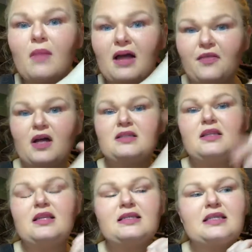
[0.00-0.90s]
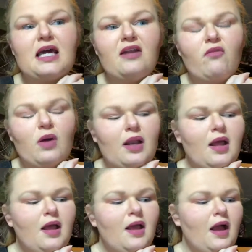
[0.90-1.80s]
my thoughts, and this is kind of
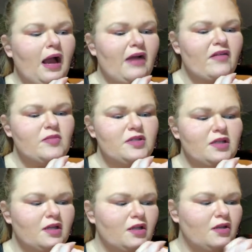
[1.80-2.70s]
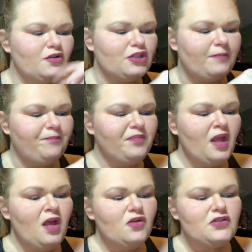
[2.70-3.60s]
what I've come to the conclusion.
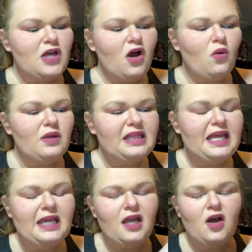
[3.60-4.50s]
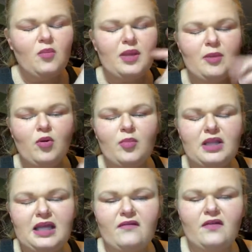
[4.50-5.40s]
So with keto, people
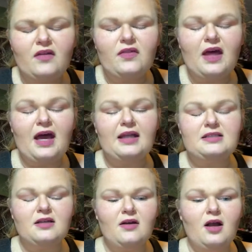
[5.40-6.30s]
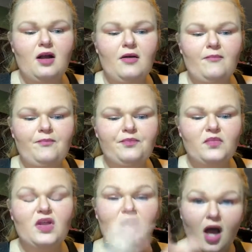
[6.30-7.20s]
believe that
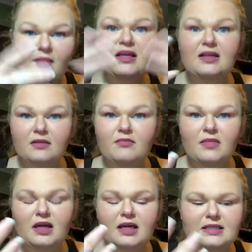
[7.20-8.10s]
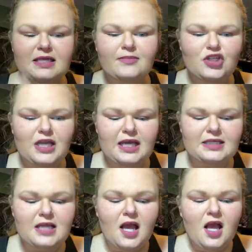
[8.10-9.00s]
the common conception
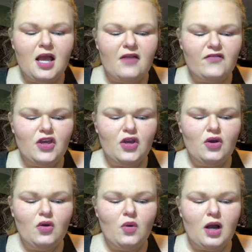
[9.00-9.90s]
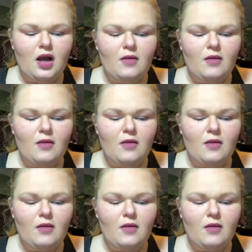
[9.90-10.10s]
is if you